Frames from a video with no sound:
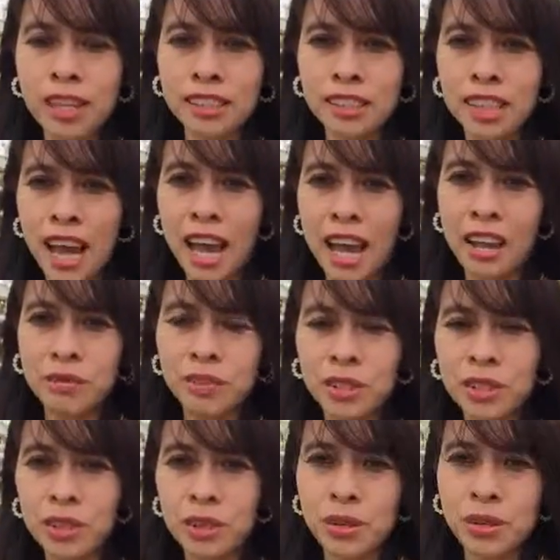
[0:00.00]
It's time
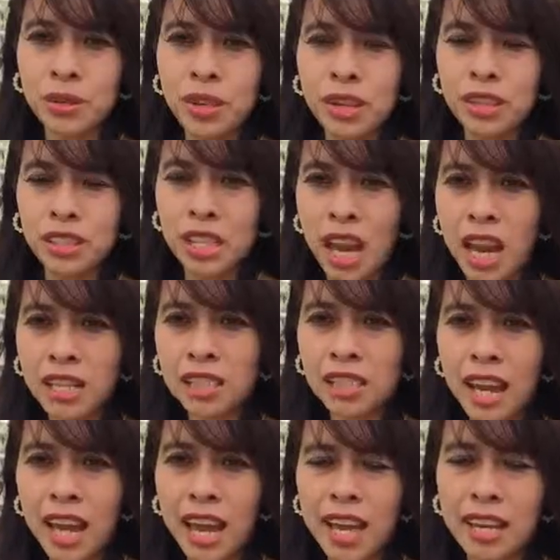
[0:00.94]
to
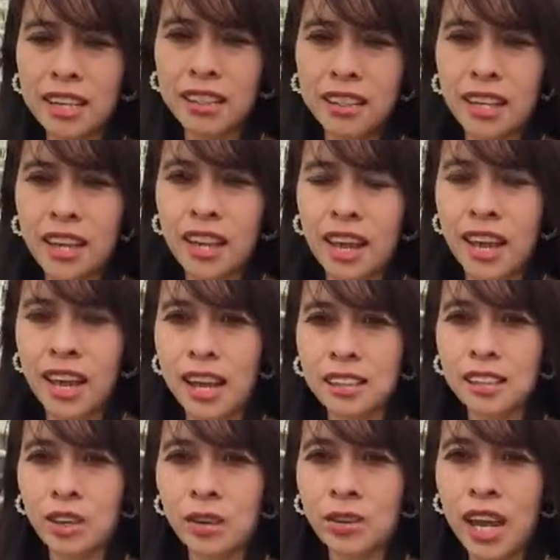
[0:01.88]
change lane,
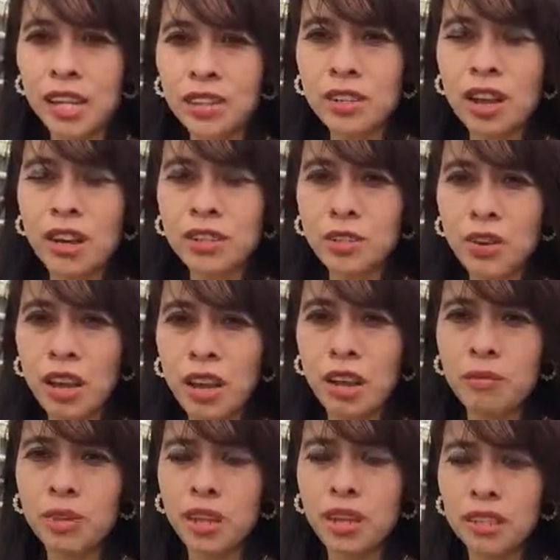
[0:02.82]
and so that your
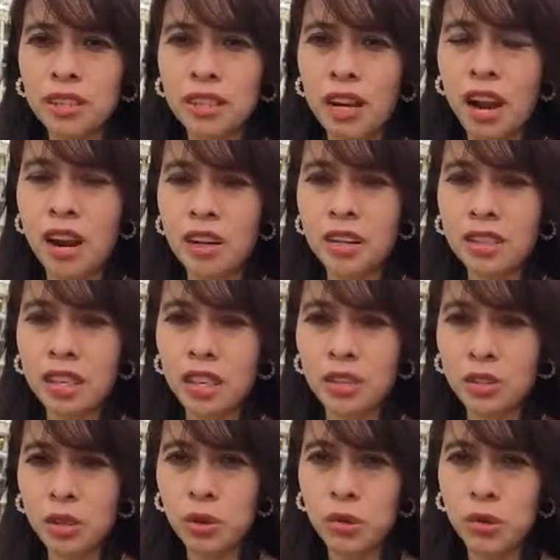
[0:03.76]
dream could turn
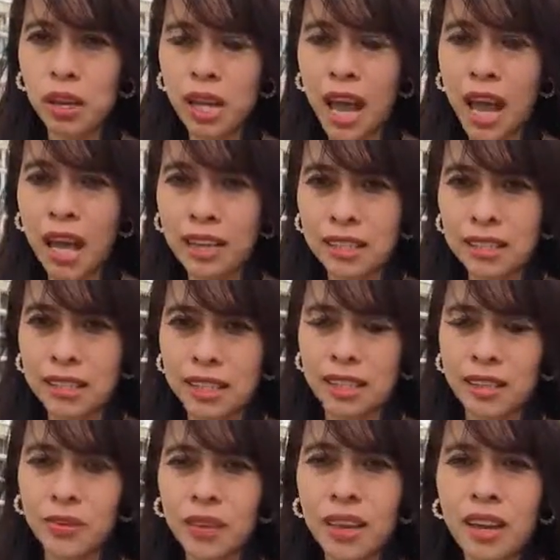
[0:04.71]
into
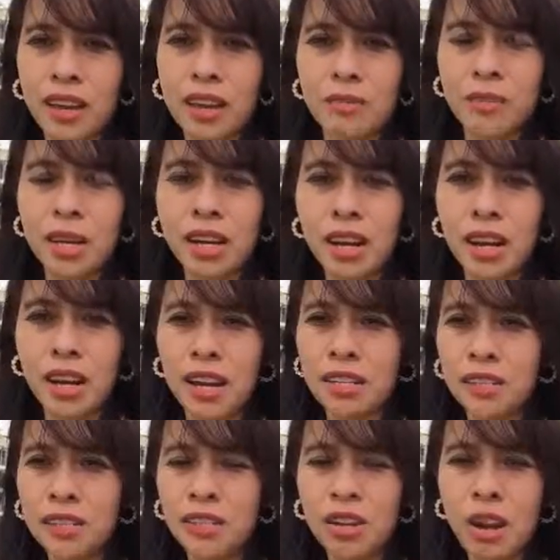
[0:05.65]
reality.
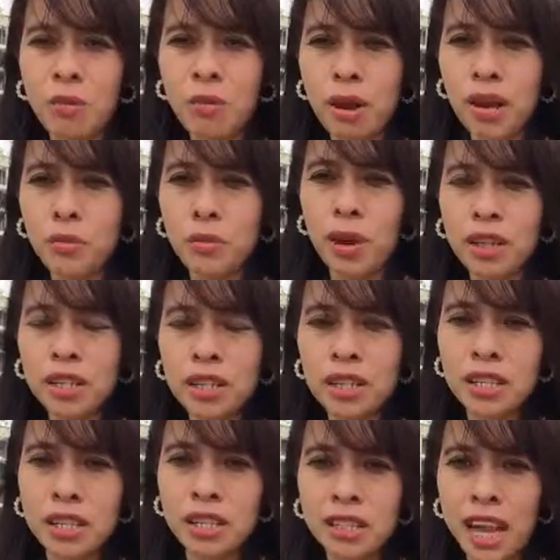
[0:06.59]
Because you know what? What
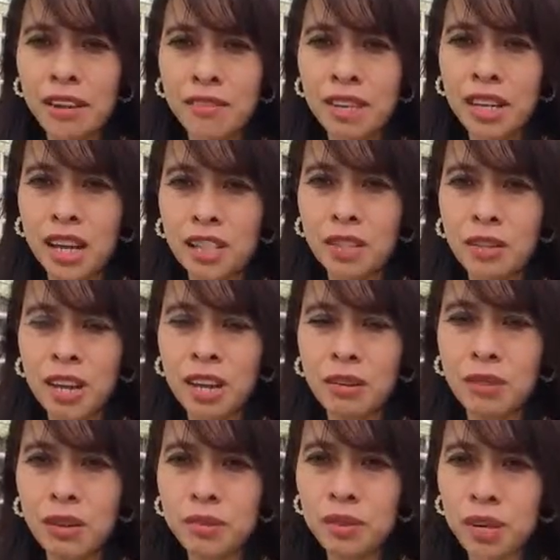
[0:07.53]
good is having a
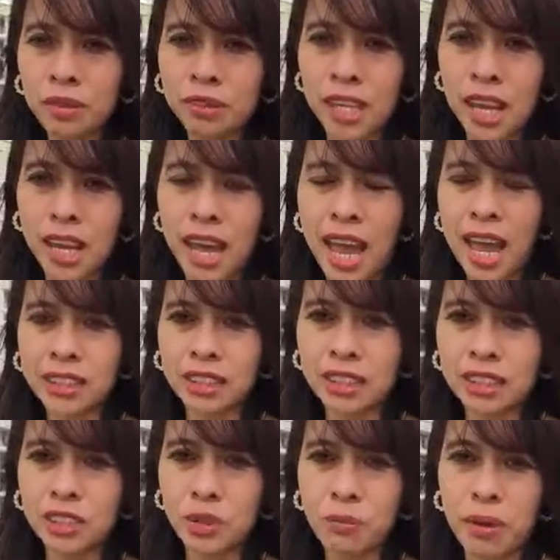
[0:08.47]
dream if you don't take
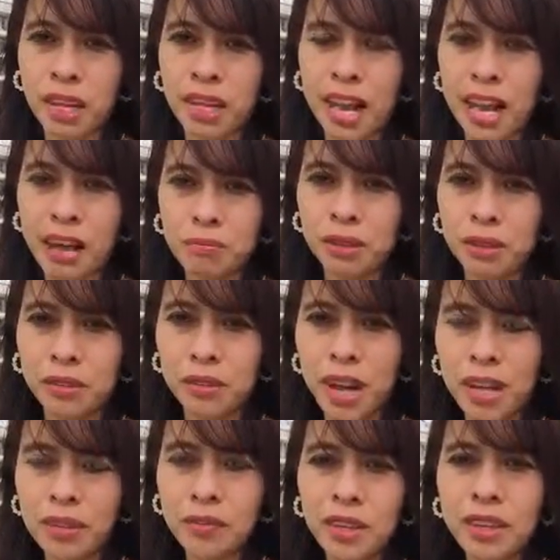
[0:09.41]
action to make it happen,
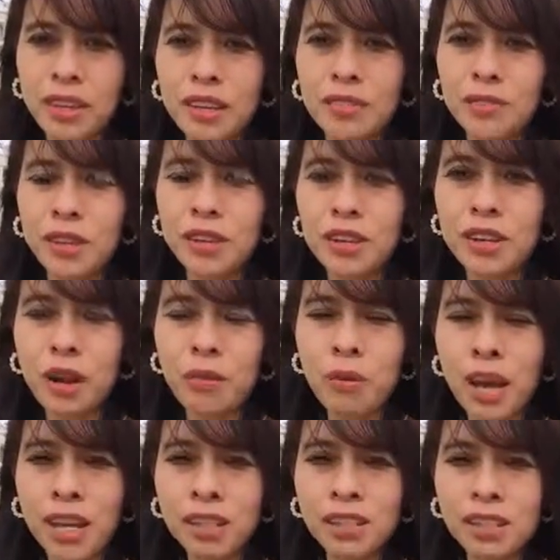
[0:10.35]
right? Well, you know
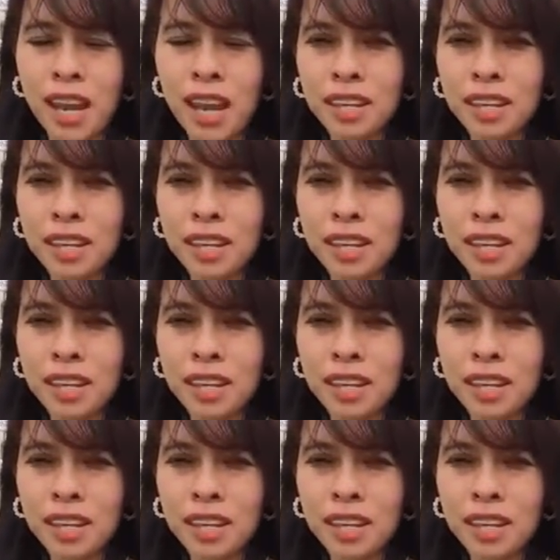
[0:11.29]
what?